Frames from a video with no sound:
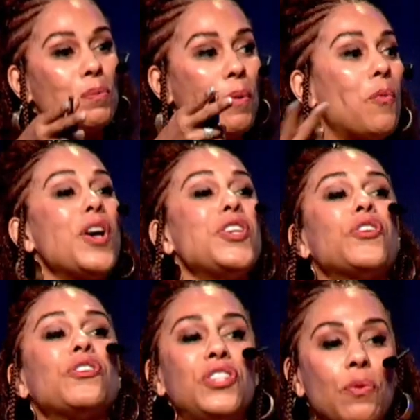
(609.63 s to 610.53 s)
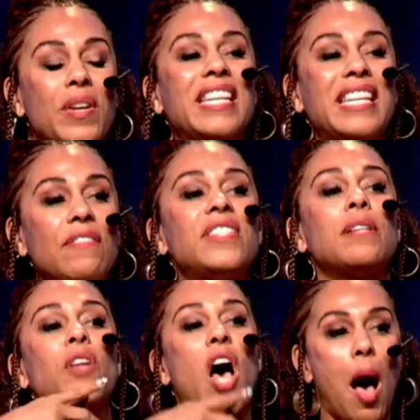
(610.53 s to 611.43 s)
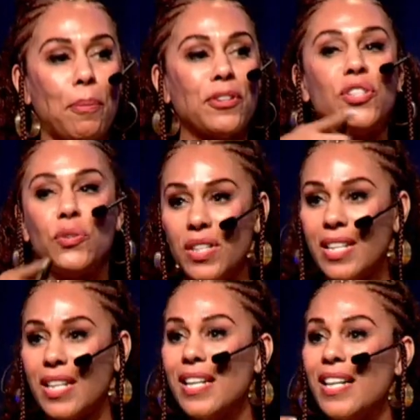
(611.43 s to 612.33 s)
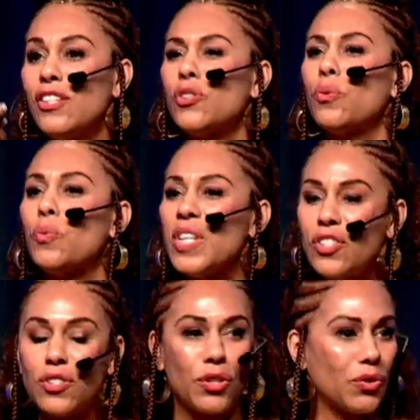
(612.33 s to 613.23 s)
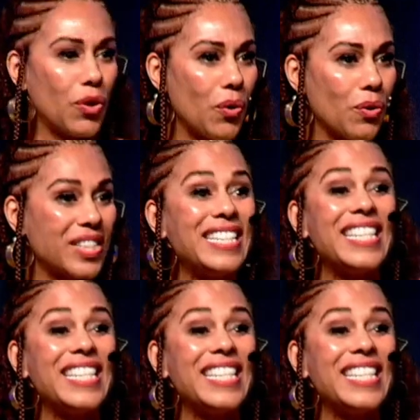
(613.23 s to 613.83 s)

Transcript: but what you're doing gives them the opportunity to reach their goals and to